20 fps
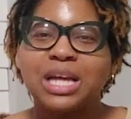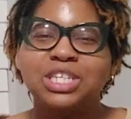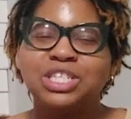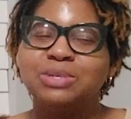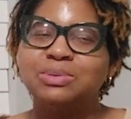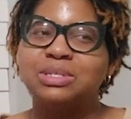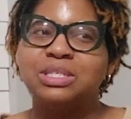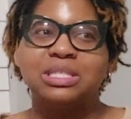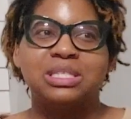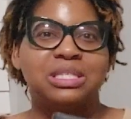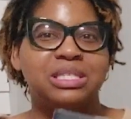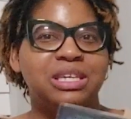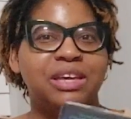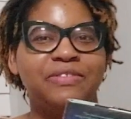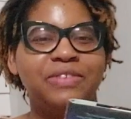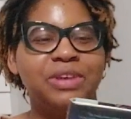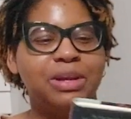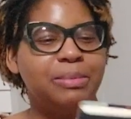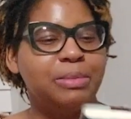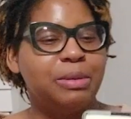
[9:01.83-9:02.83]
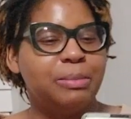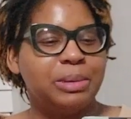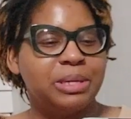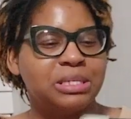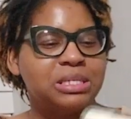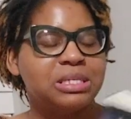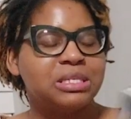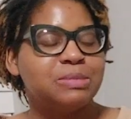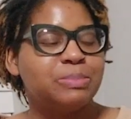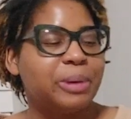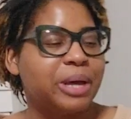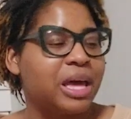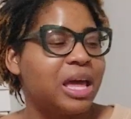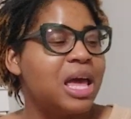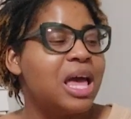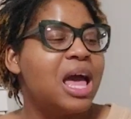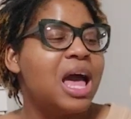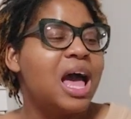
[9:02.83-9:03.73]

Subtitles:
she was just giving him the business. But